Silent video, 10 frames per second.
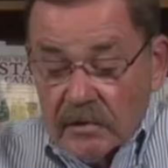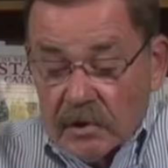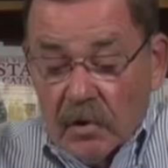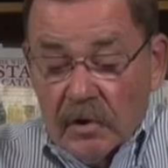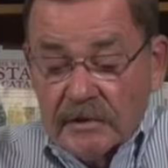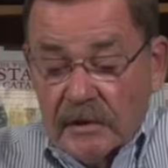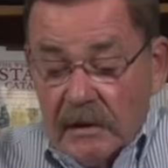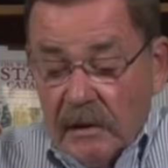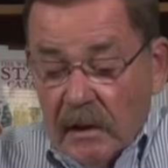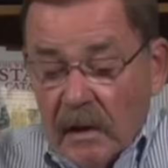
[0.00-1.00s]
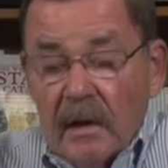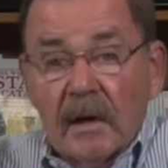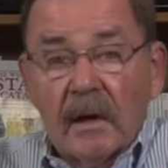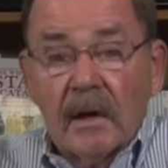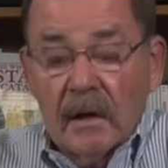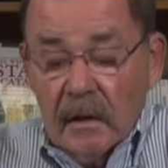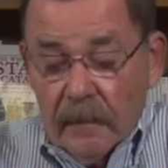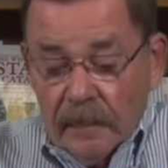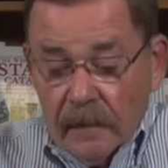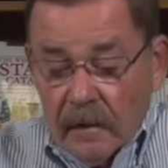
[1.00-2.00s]
Sigorsky.
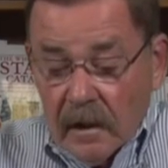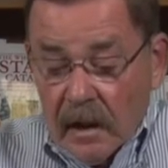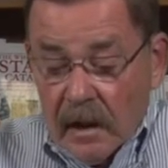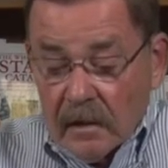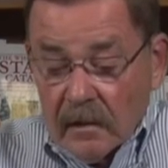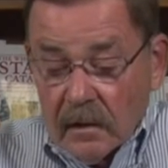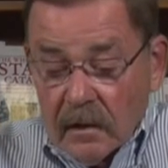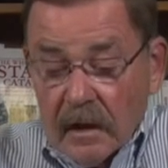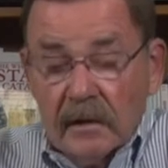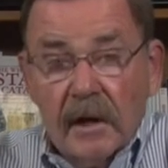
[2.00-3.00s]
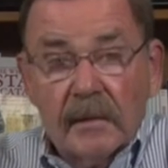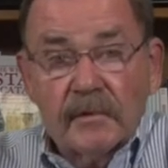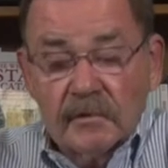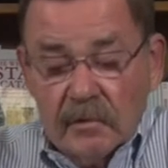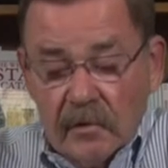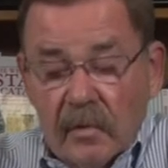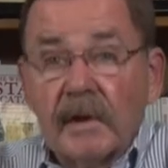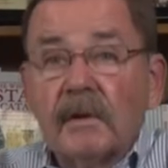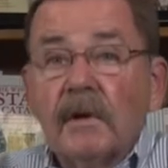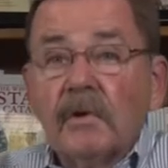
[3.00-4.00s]
And the helicopters were
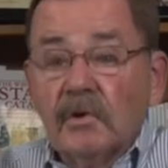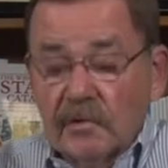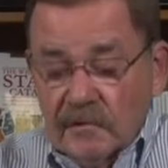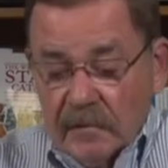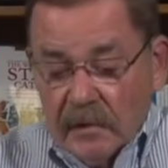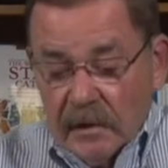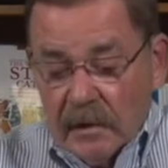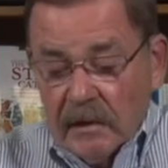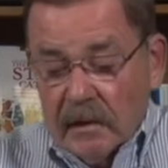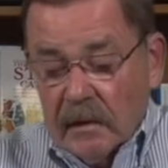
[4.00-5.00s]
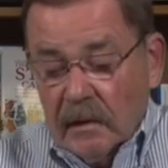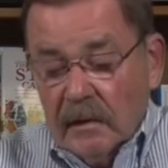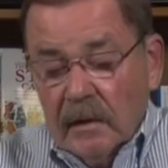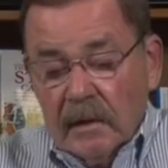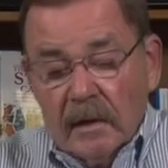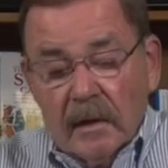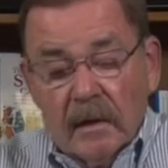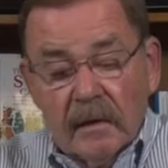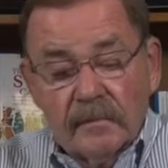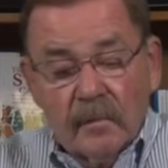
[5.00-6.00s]
quite useful in
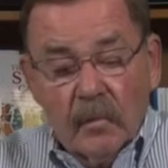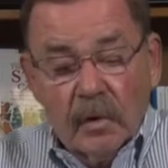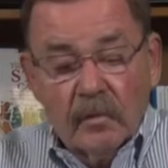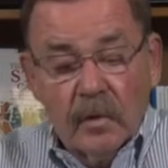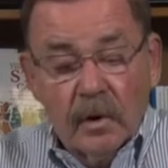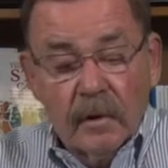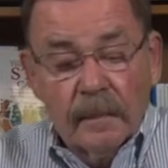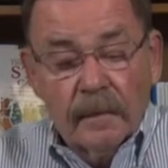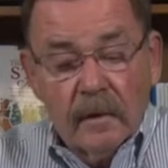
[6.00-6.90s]
World War